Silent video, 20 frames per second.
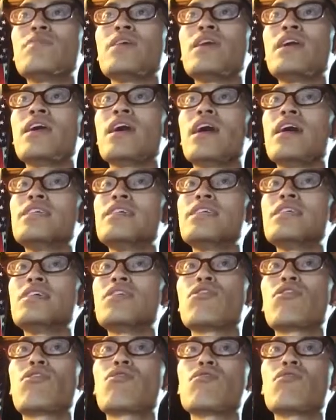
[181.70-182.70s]
being a
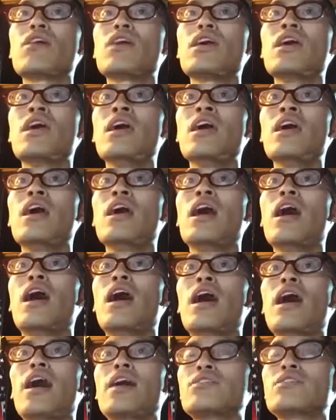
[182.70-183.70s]
tier 3
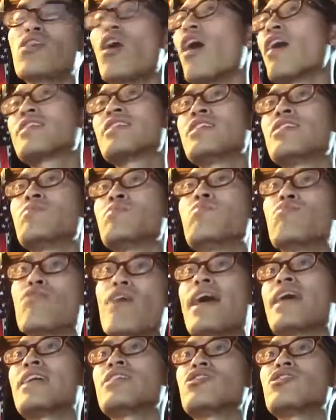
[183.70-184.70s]
toxin
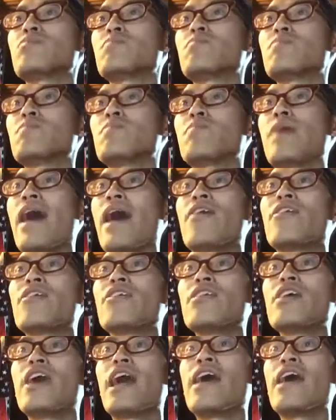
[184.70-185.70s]
branch
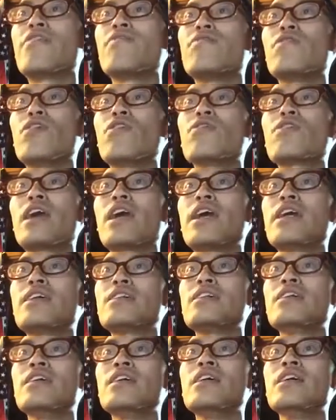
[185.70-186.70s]
power, and vocate